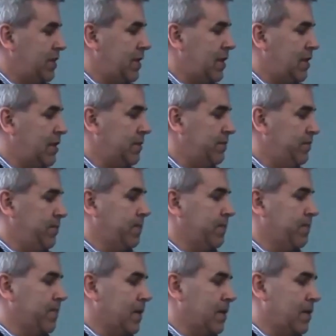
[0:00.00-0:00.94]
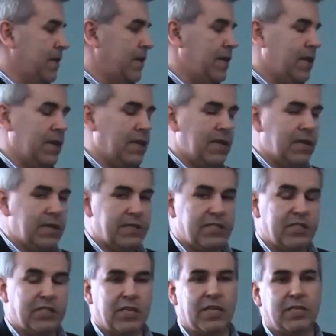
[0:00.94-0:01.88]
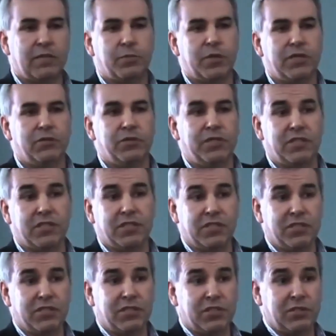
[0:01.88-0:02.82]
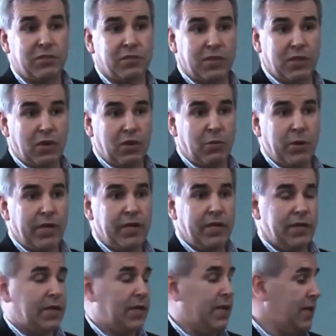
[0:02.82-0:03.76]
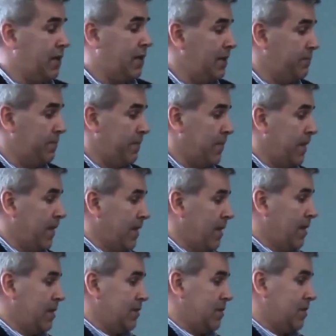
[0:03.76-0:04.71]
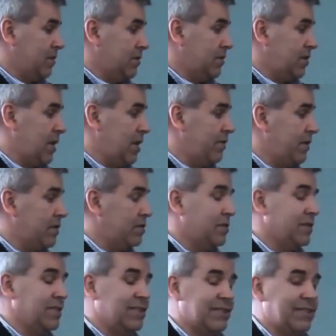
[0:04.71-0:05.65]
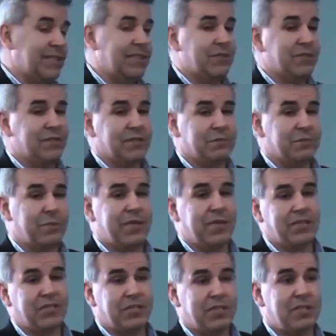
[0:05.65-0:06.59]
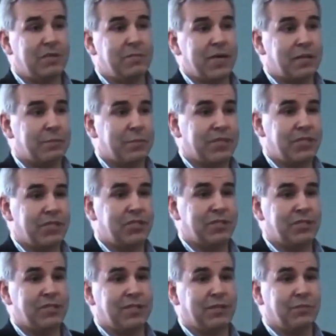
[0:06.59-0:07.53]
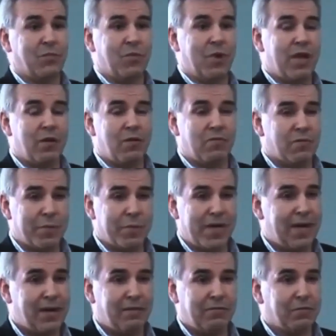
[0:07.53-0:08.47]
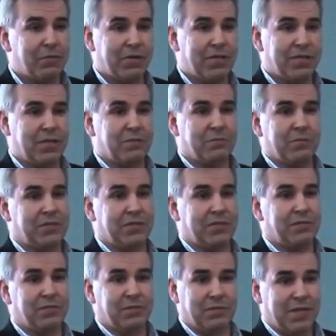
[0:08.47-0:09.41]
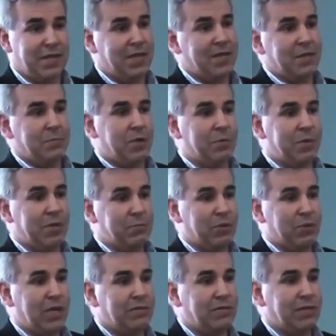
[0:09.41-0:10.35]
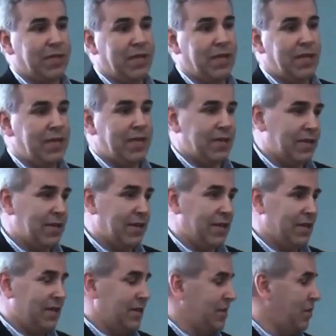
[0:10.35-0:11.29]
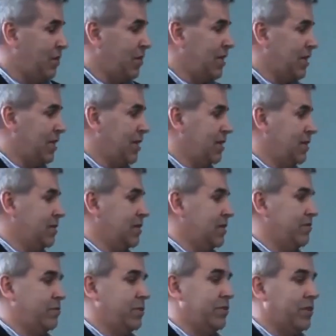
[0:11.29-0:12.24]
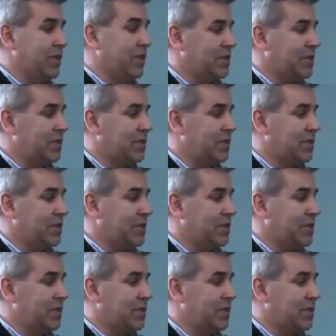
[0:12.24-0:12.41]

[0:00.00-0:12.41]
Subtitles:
with the Digital Enterprise Research Institute in Galway, Dr. Slavik Brzezinski, who's a PhD mathematician and way over my level when it comes to public-private key and all that kind of stuff.